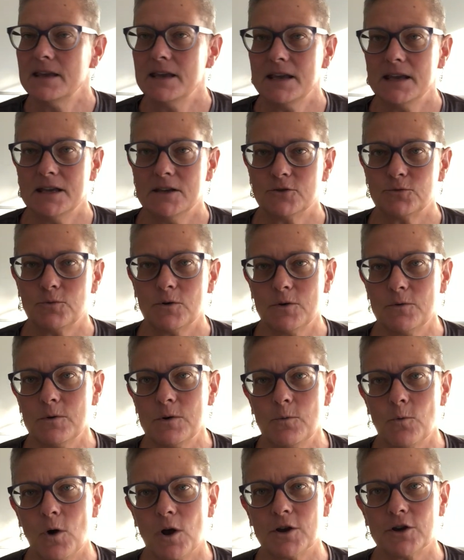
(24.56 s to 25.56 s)
is when we
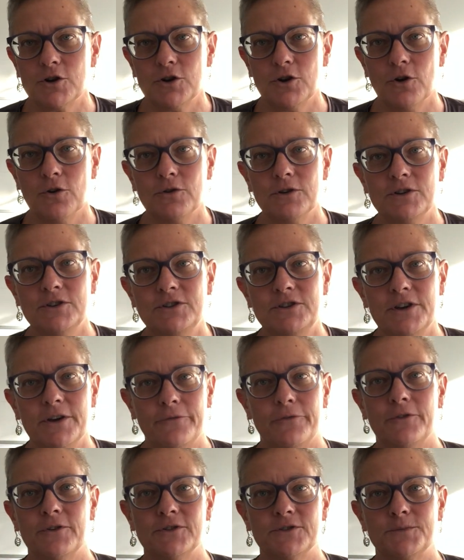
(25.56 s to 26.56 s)
want to know the
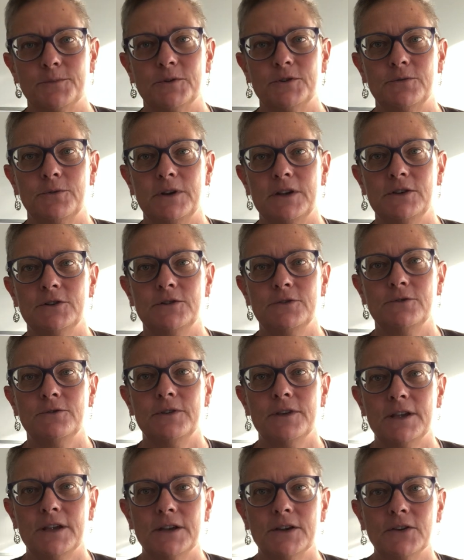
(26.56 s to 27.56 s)
difference between two
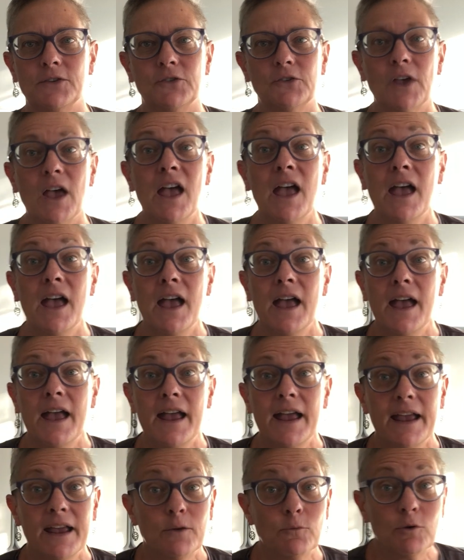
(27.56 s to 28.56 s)
things.
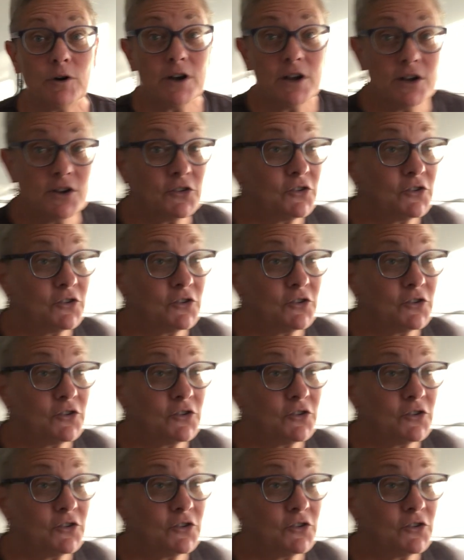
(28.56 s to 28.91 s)
And we're going to